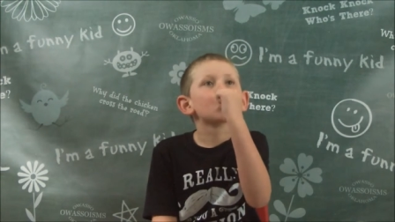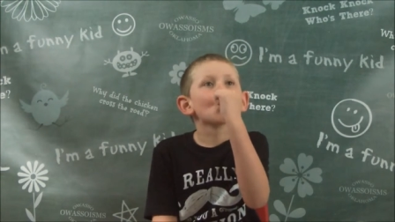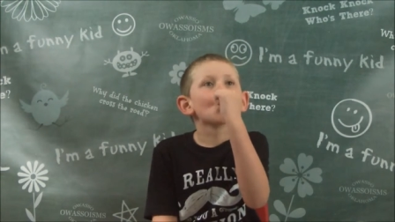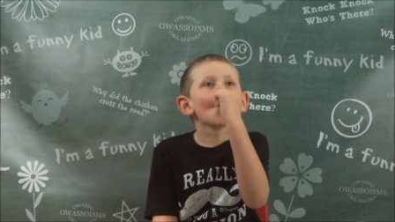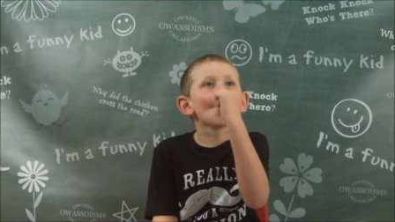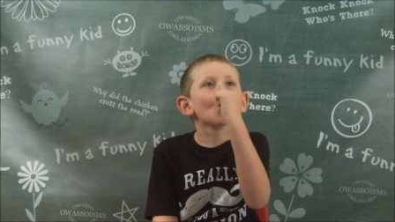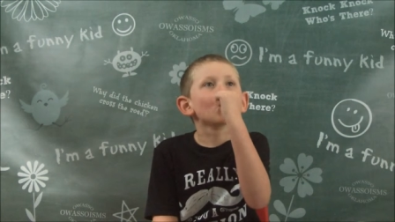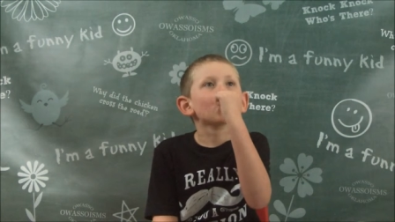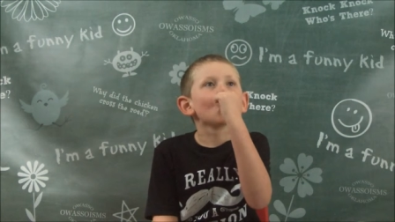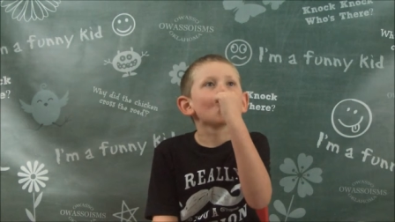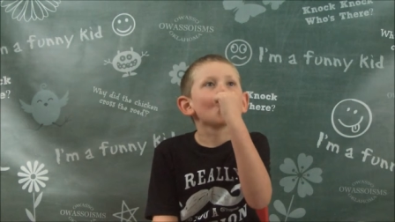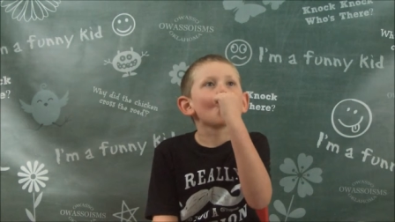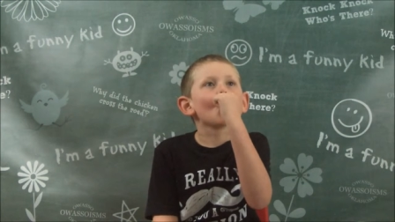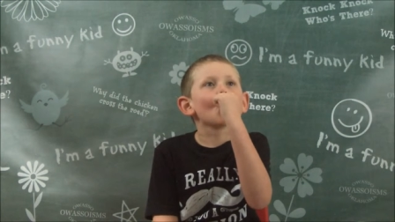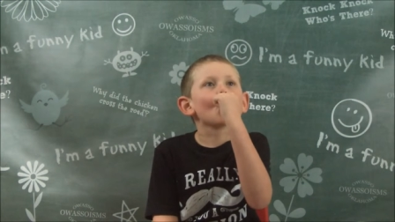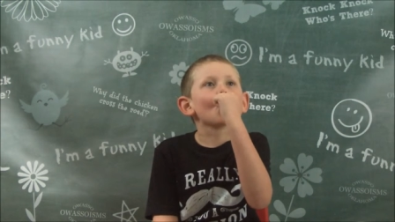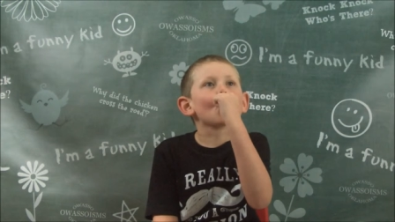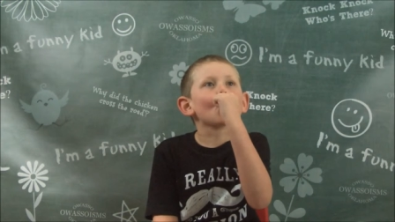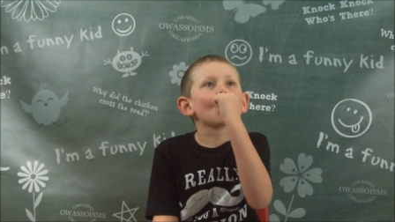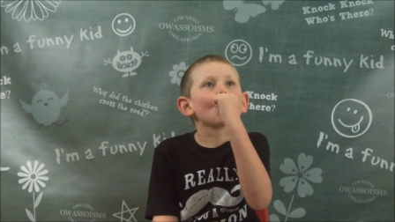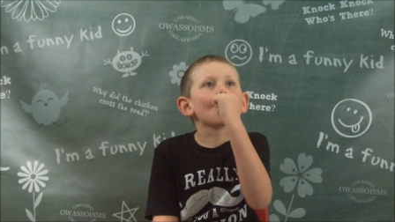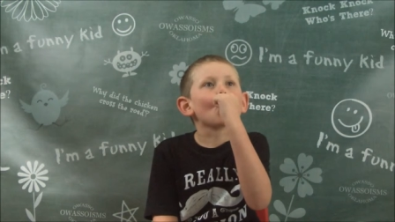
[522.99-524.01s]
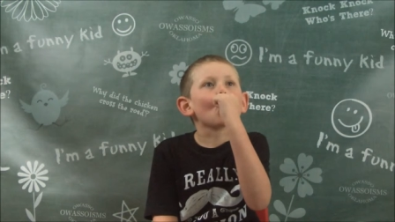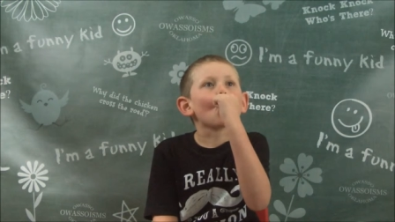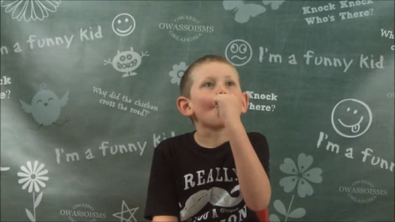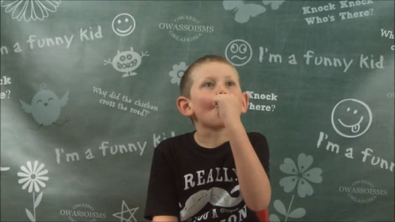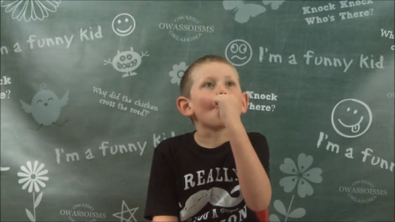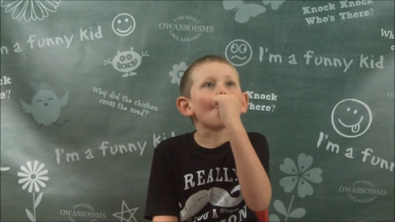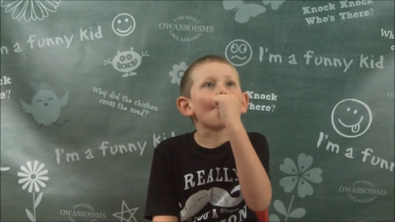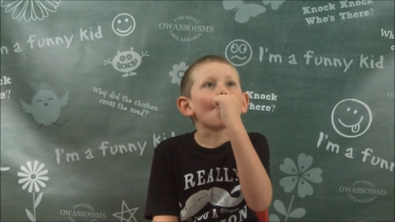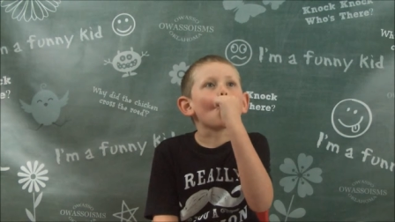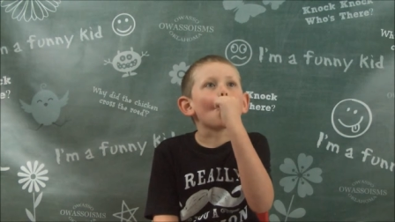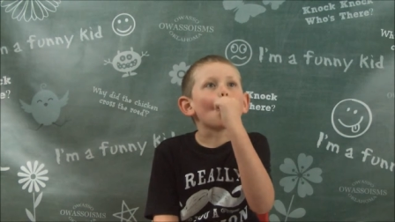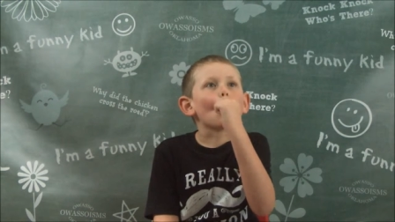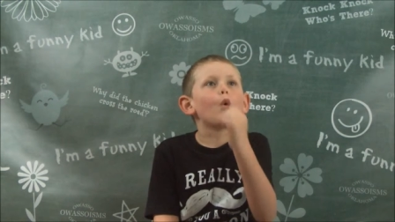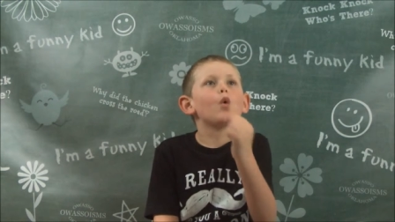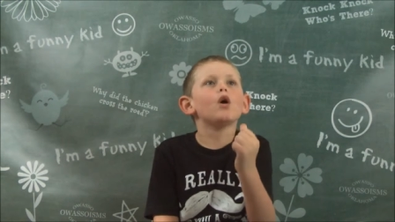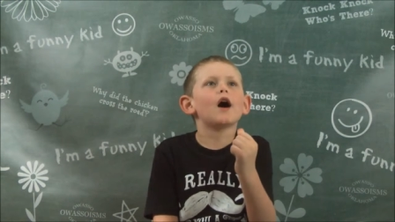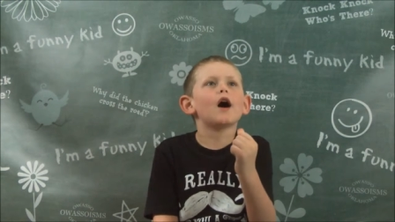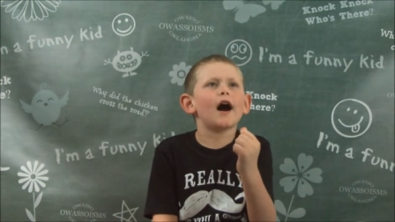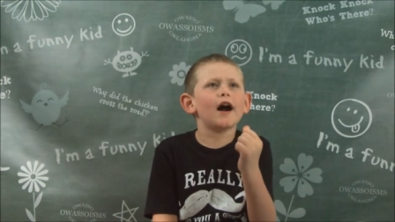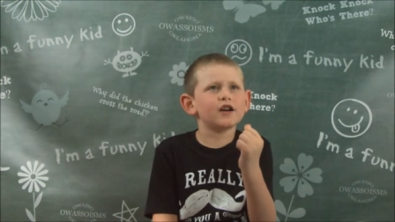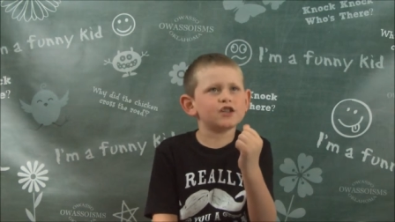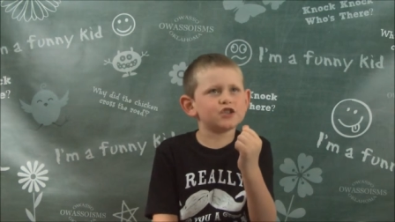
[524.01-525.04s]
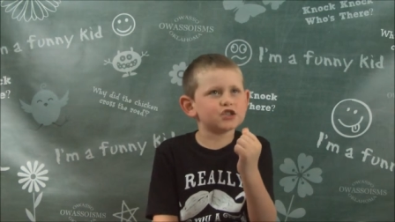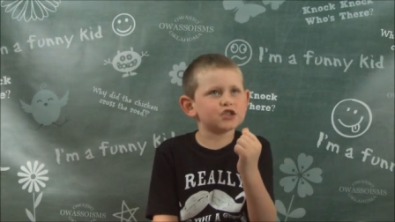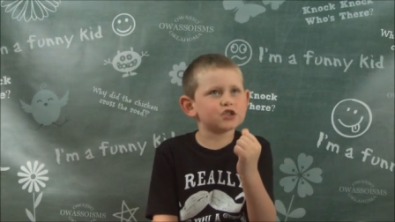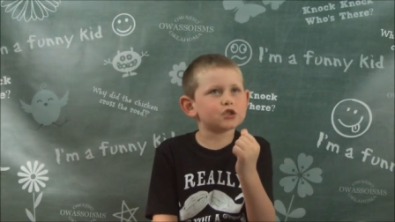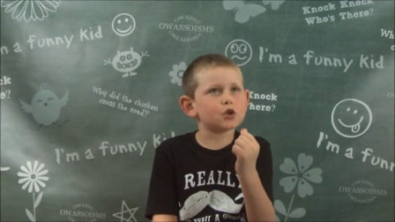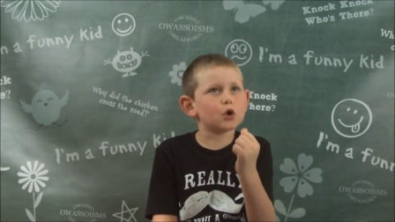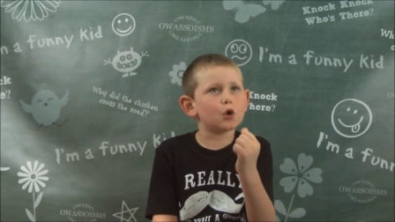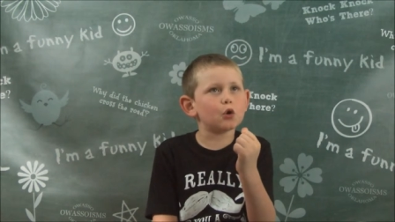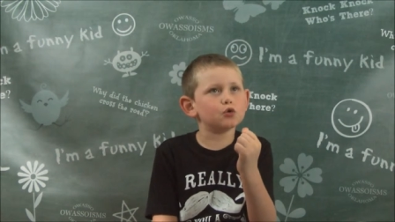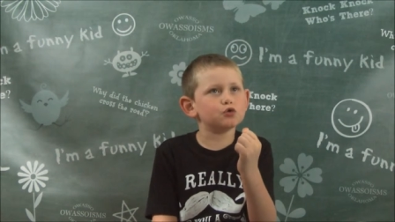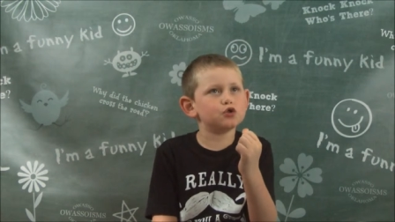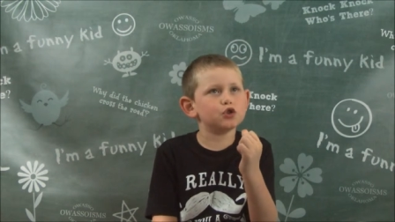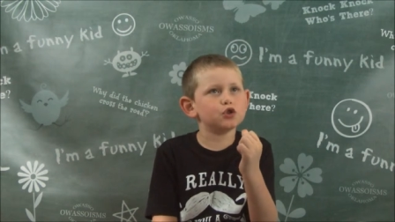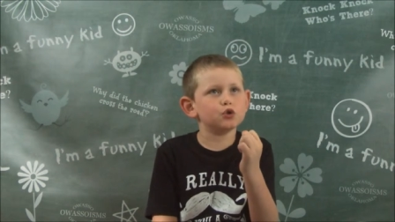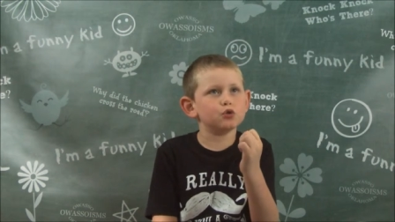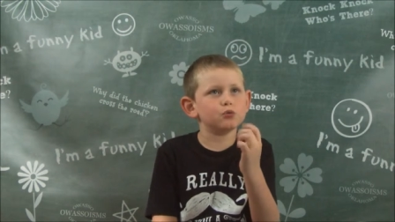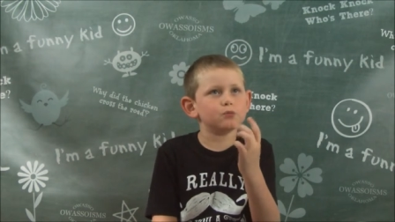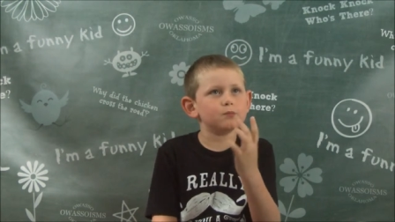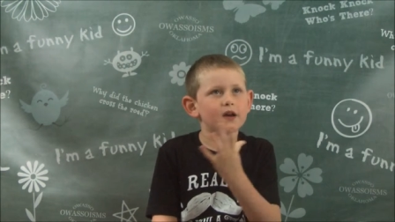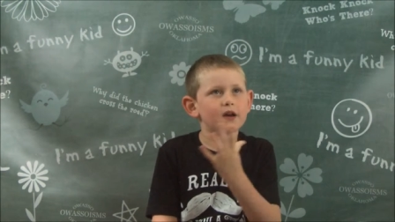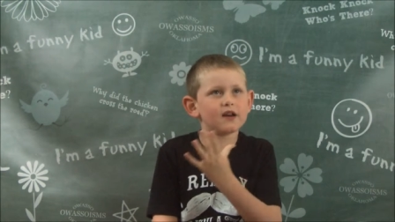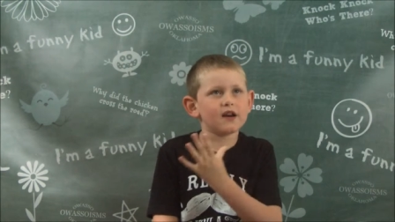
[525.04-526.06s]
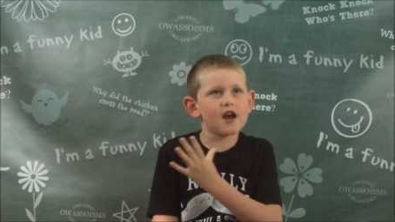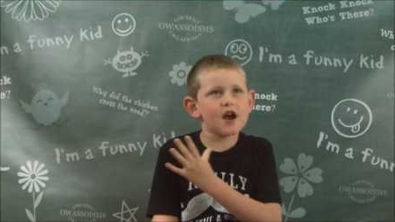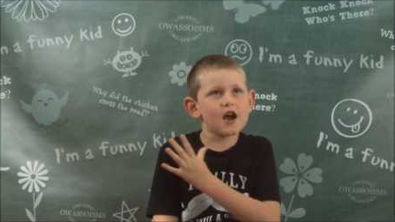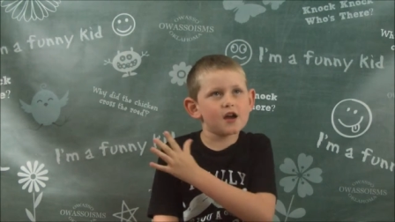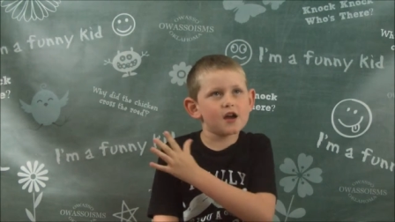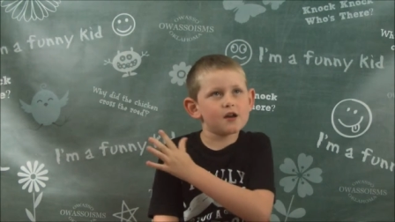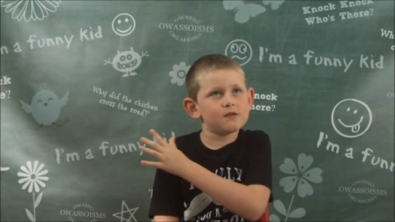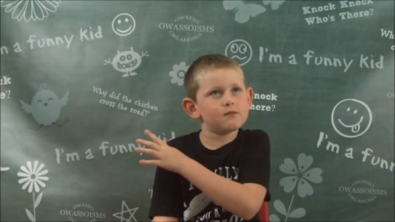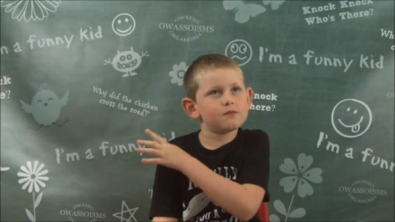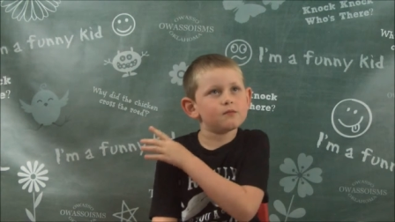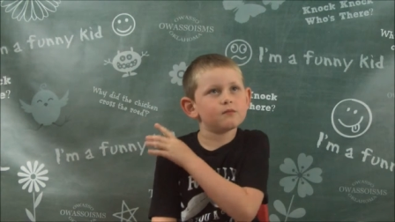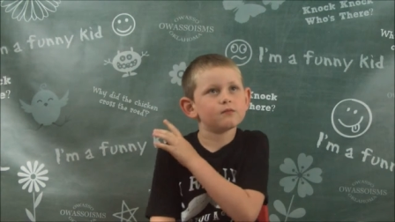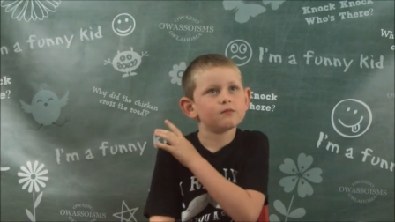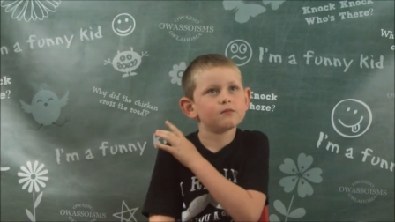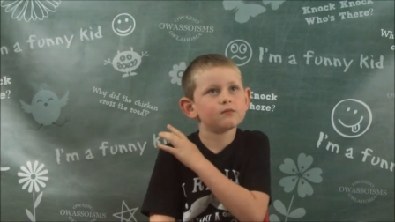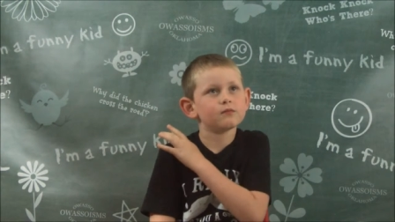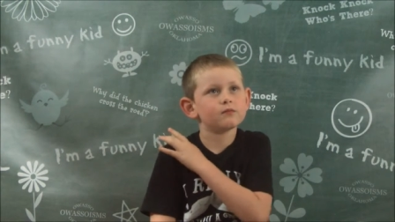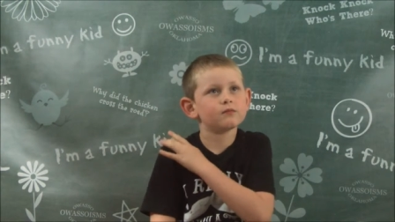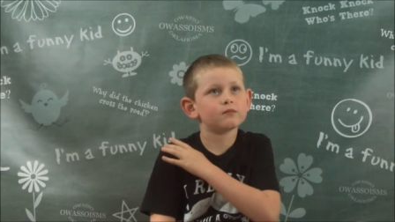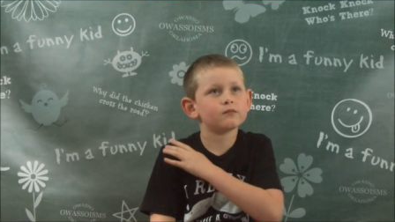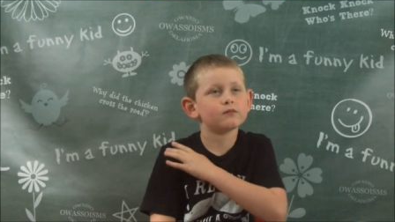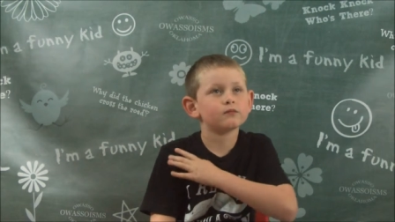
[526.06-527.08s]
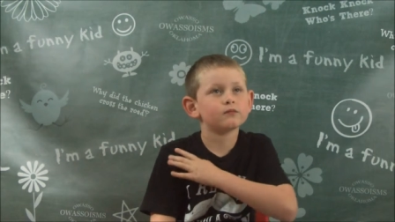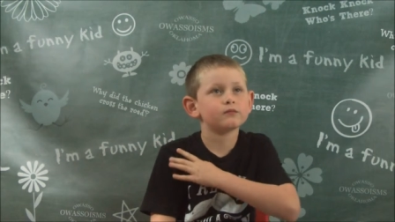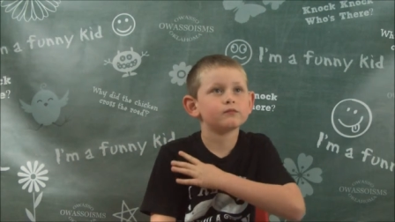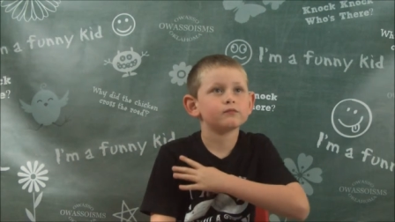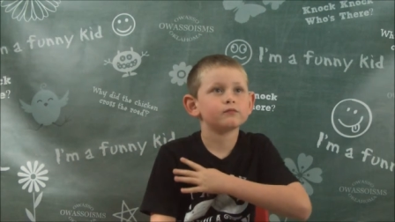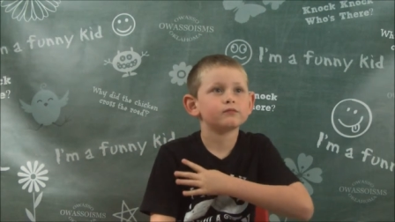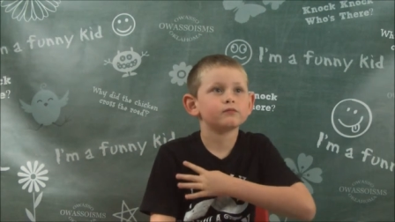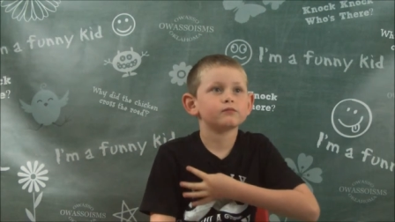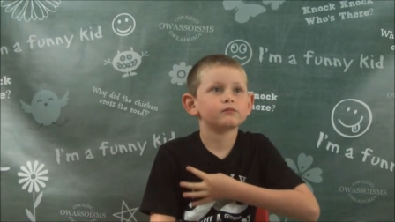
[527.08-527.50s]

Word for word: who's the better cook? I just told you, my dad. Your dad, okay.